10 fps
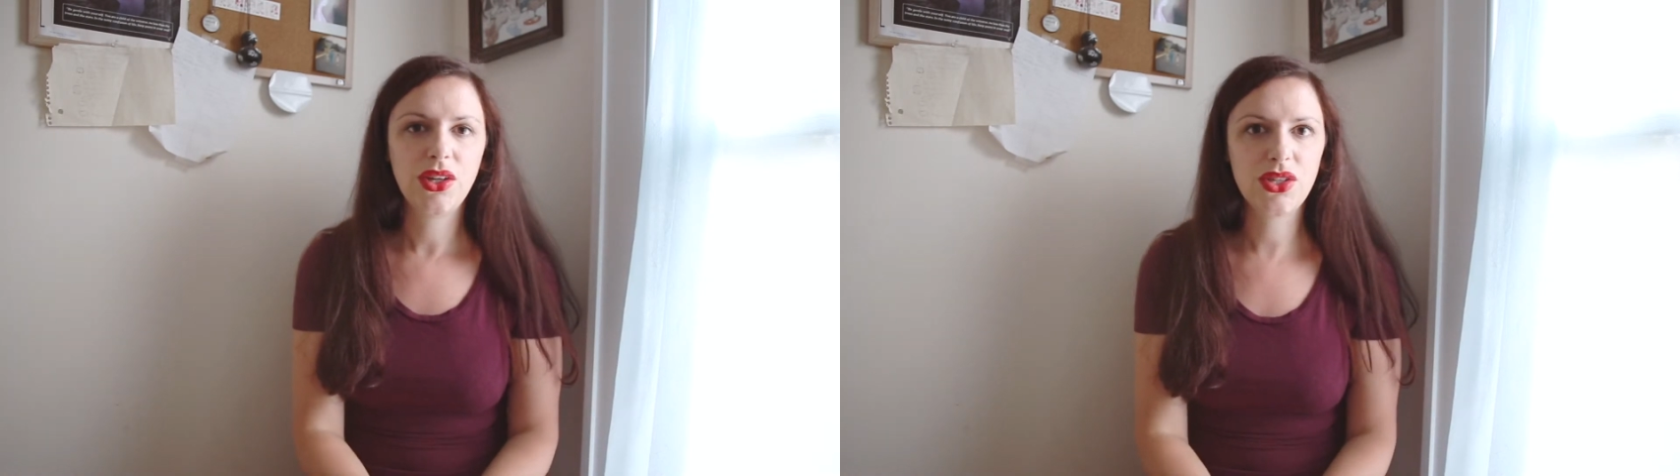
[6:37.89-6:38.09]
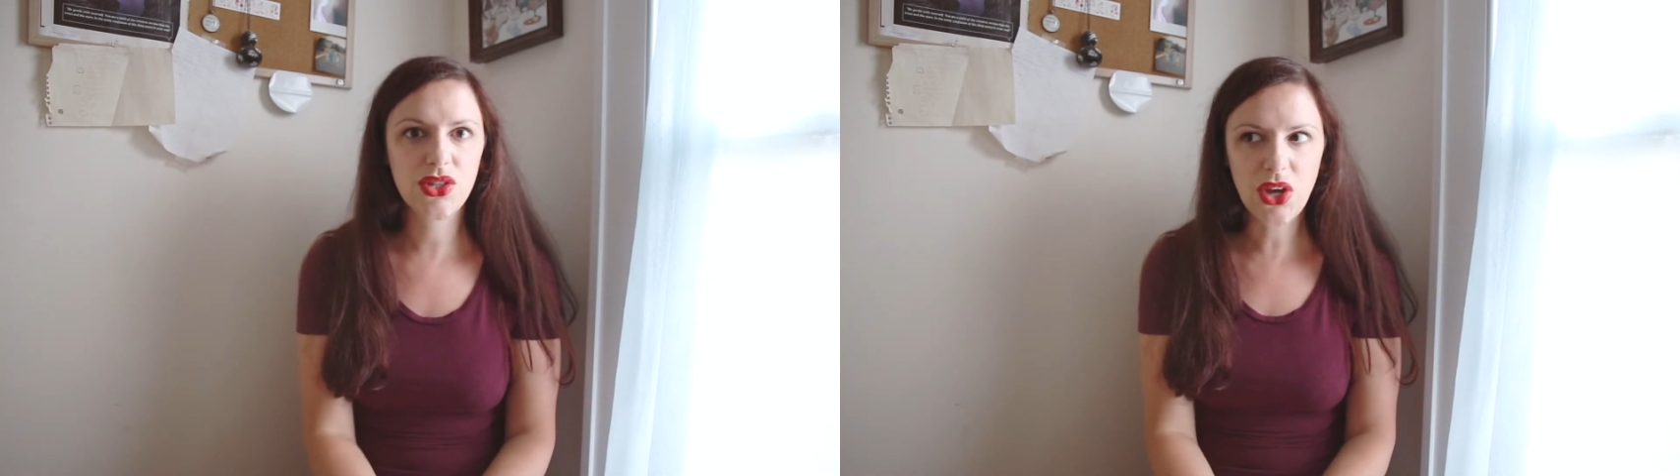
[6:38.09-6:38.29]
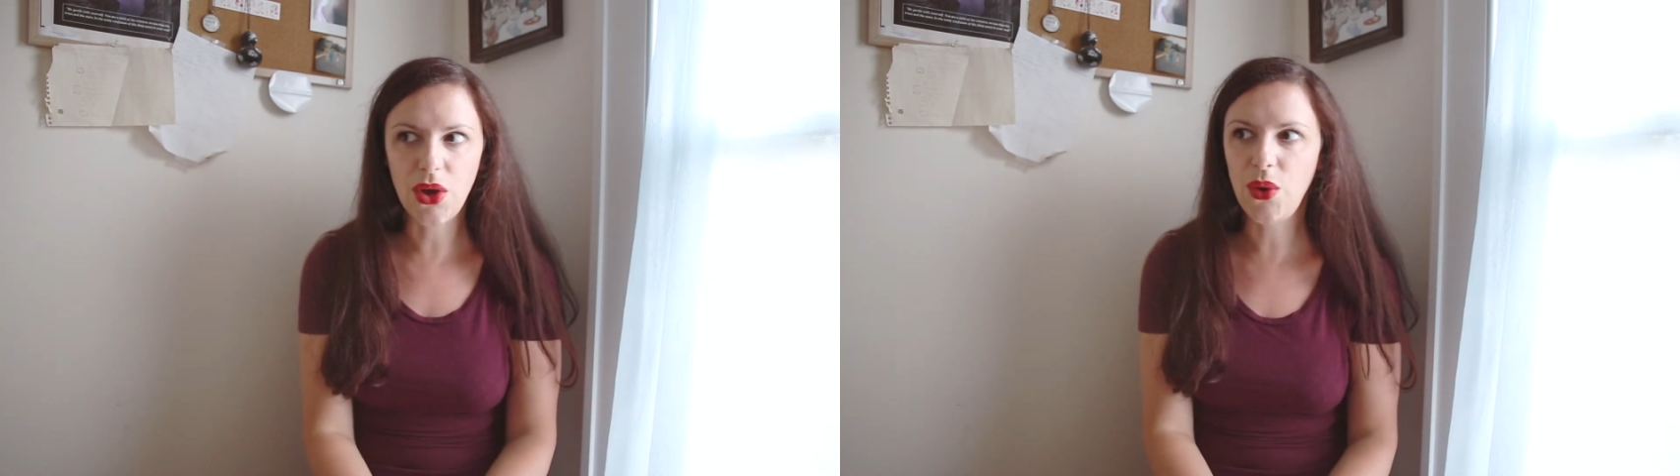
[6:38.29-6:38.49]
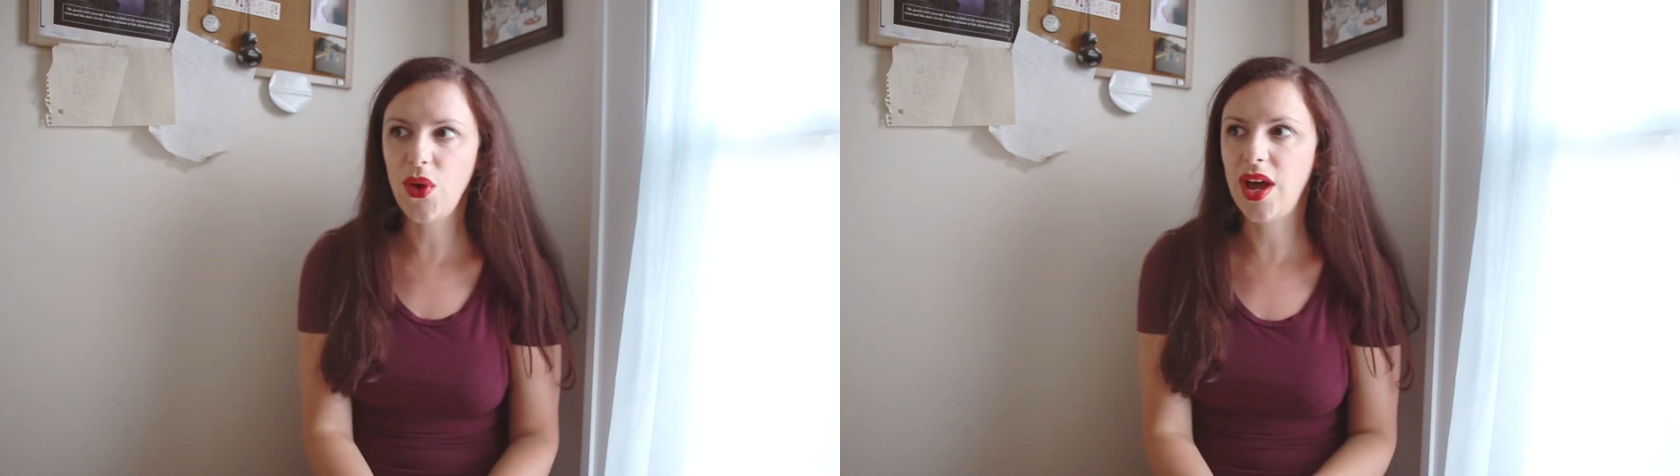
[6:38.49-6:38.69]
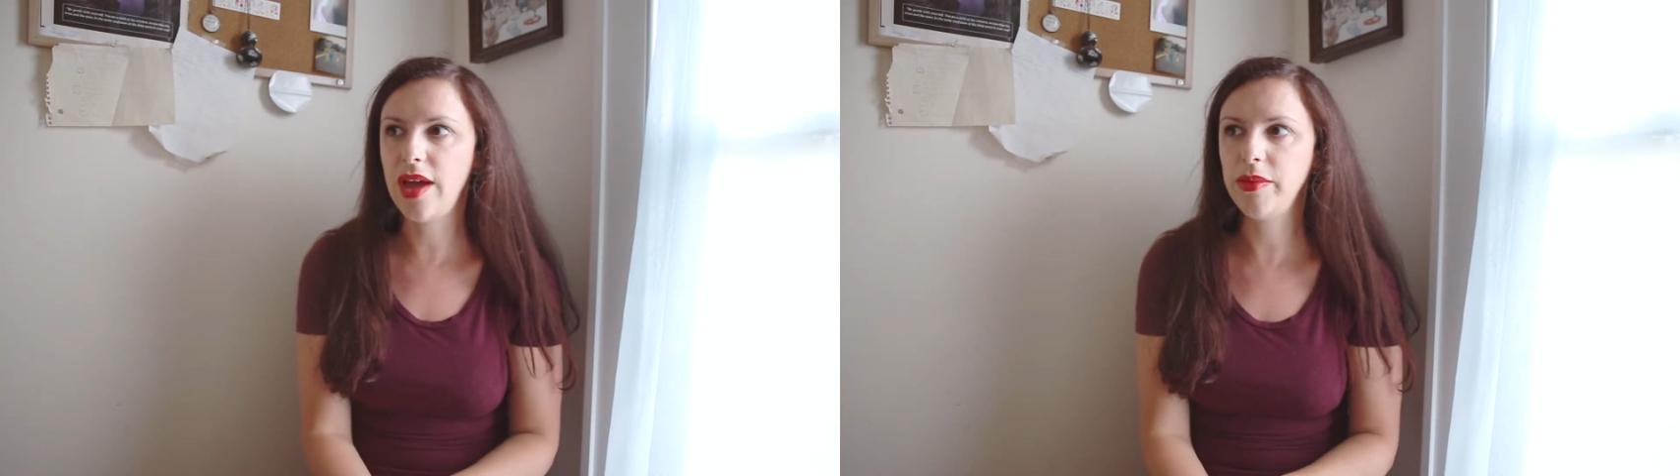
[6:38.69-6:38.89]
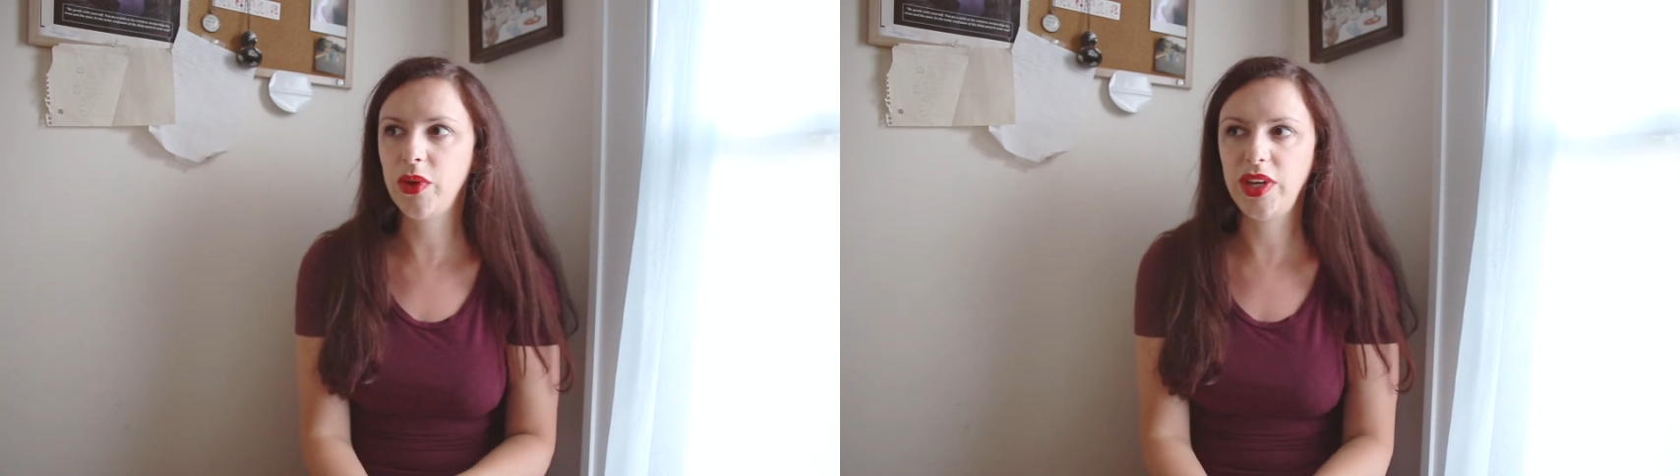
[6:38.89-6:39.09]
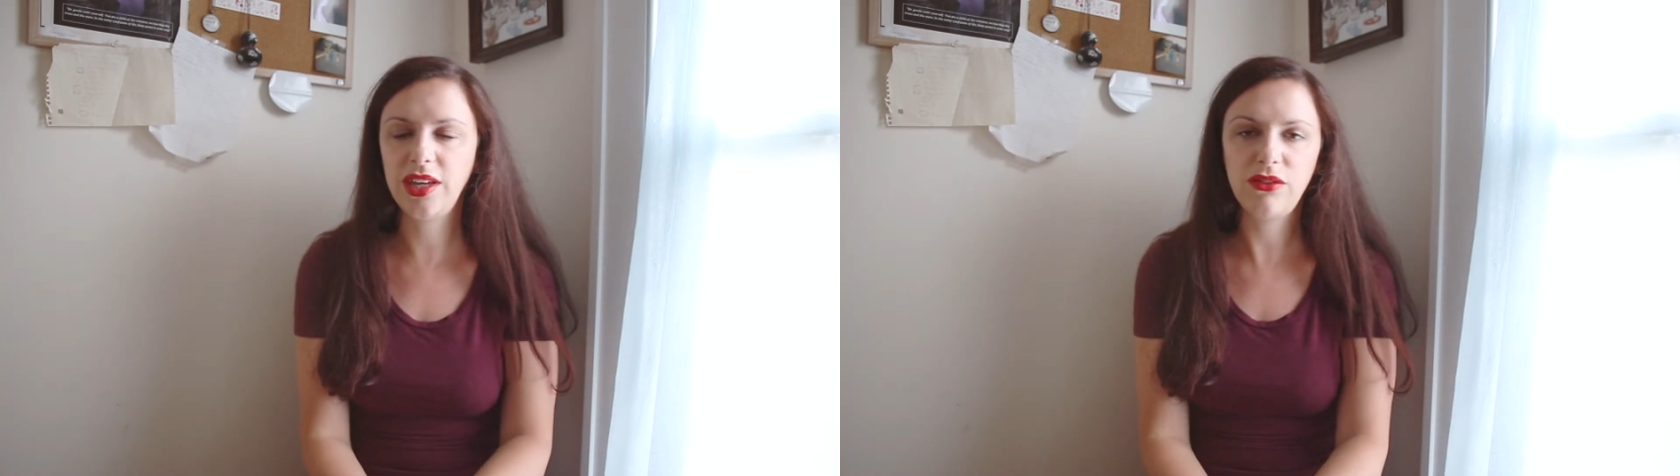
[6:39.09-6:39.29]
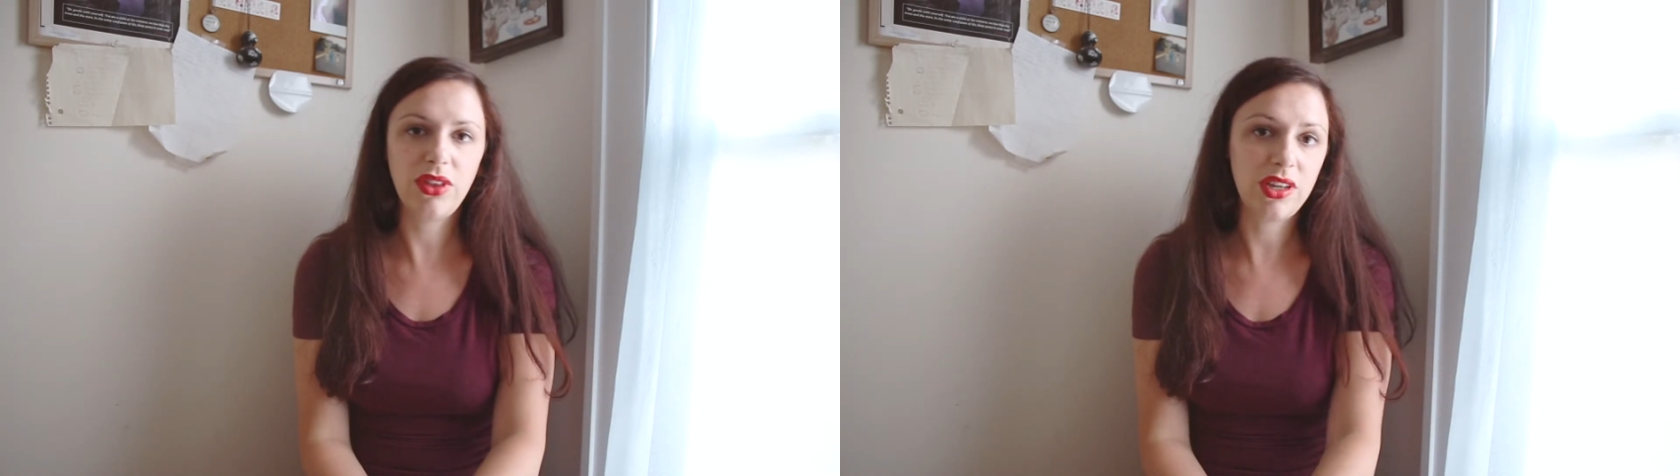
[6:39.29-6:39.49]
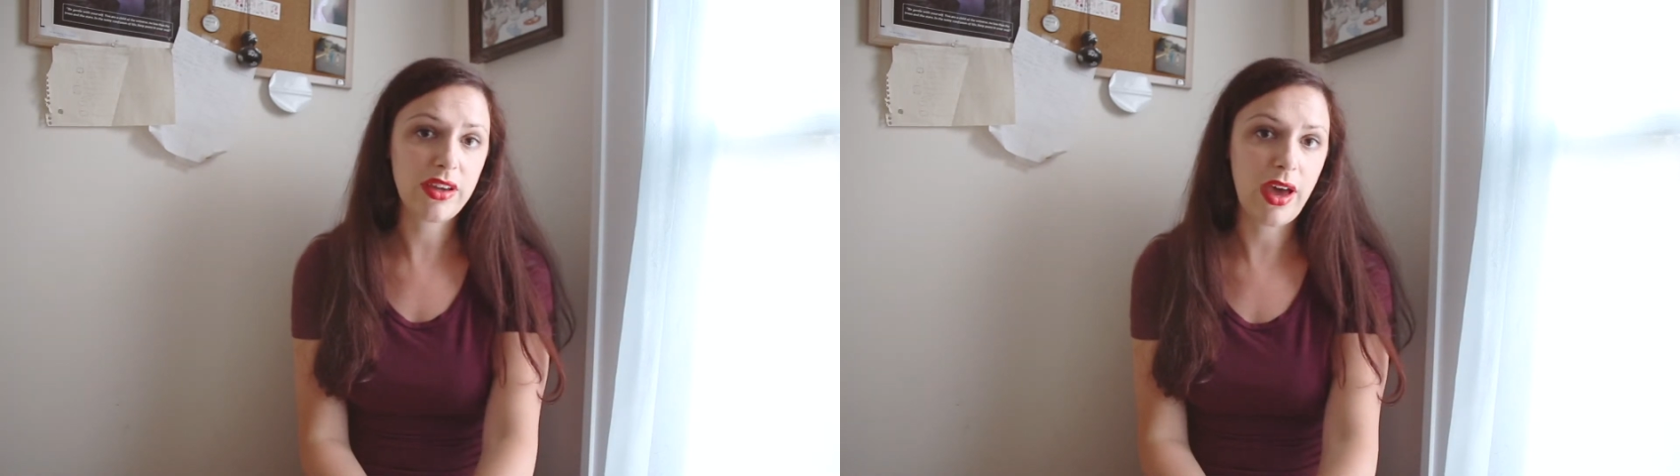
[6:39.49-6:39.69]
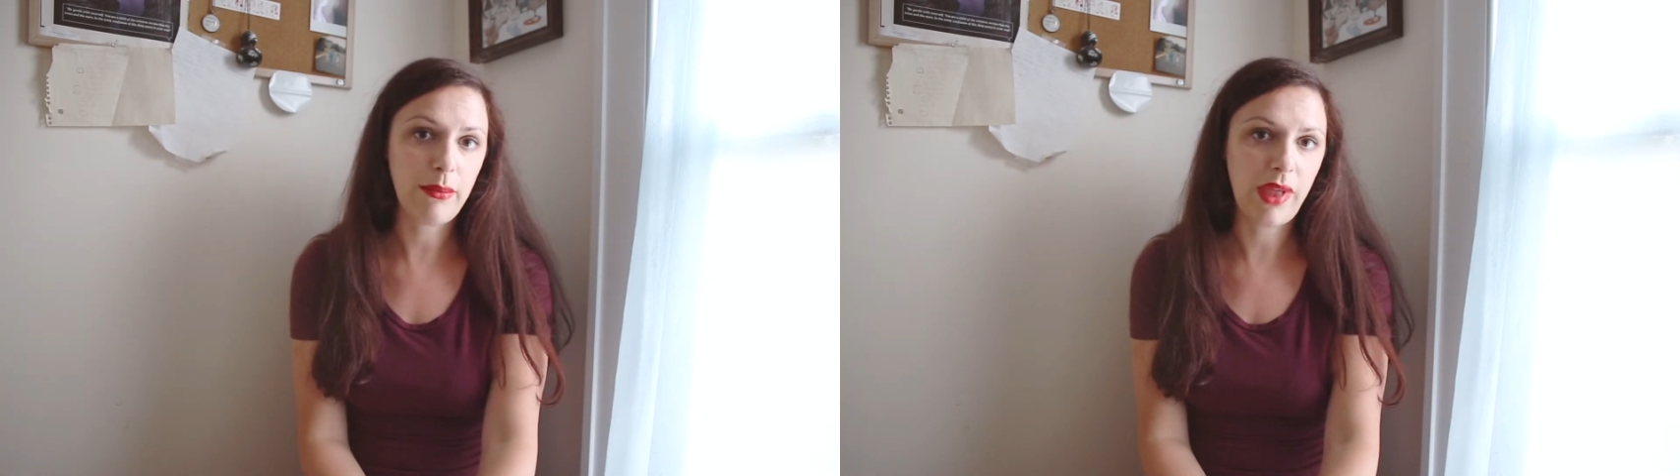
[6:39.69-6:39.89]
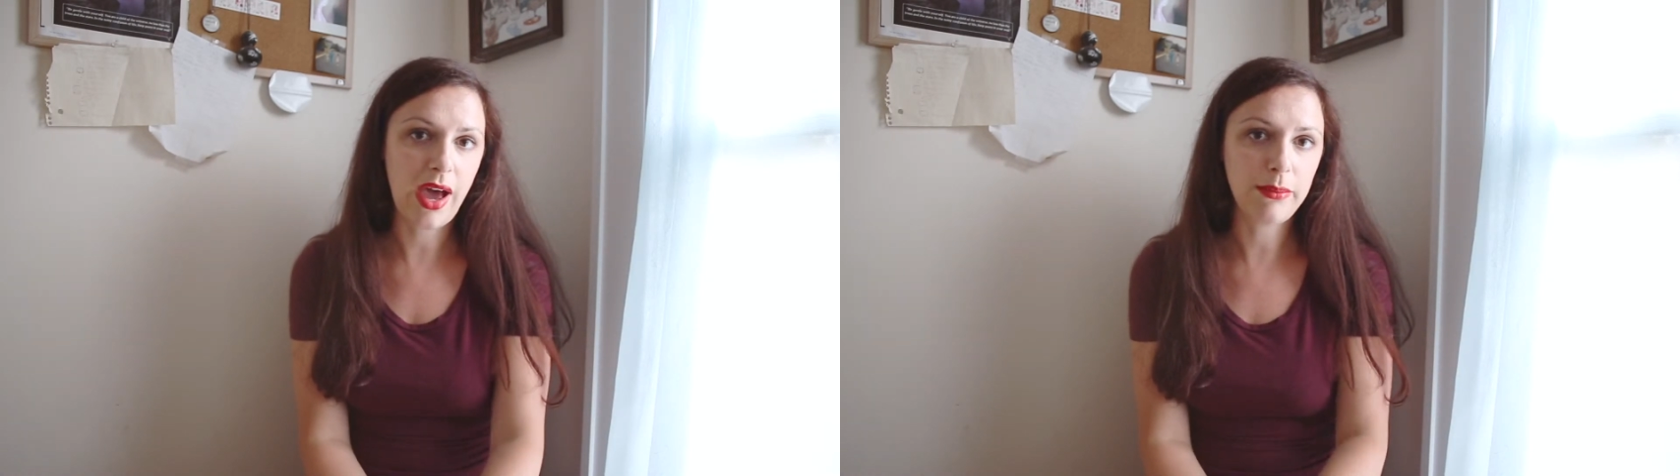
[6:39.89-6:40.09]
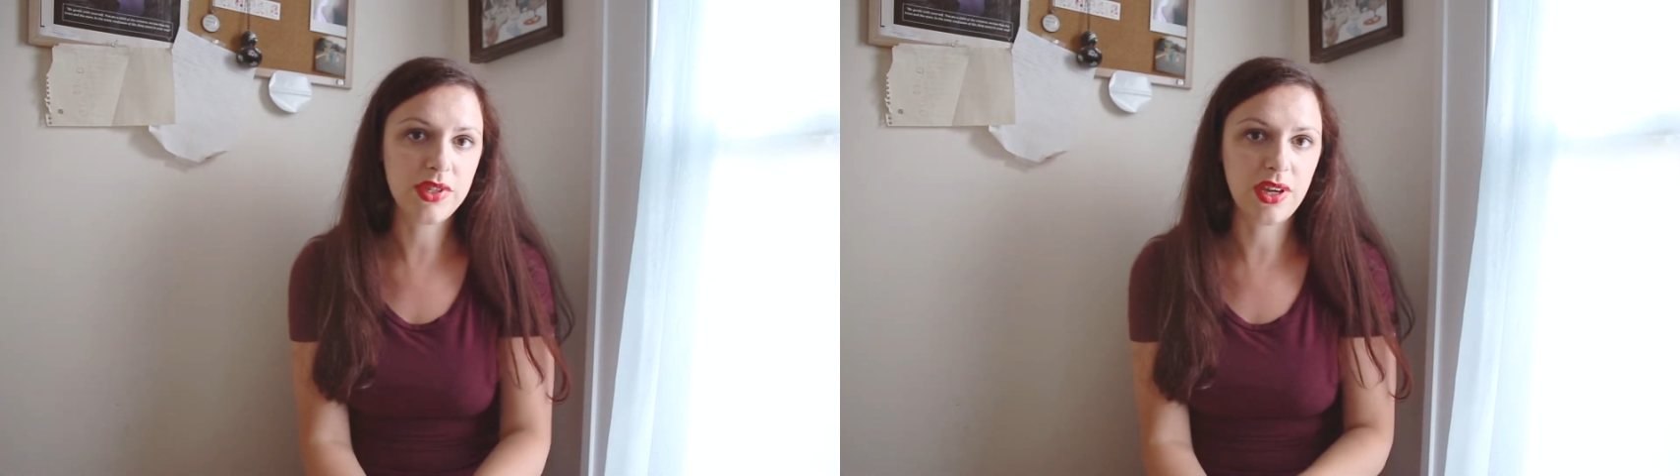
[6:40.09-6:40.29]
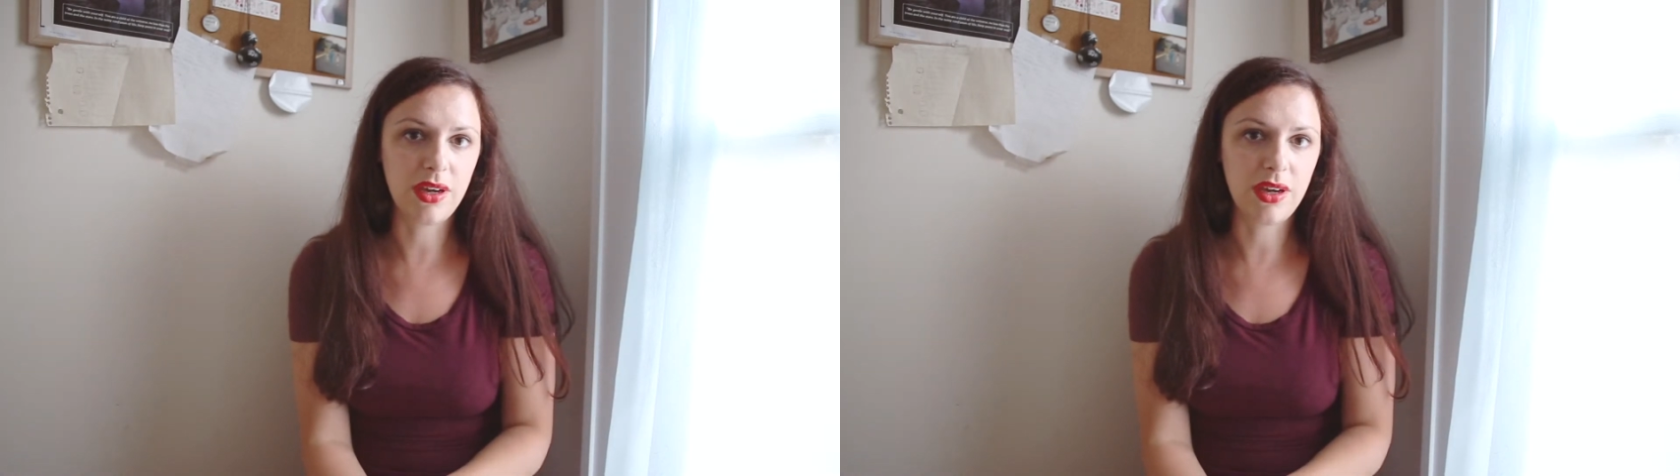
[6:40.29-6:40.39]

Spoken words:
So I'm going to give you the time lapse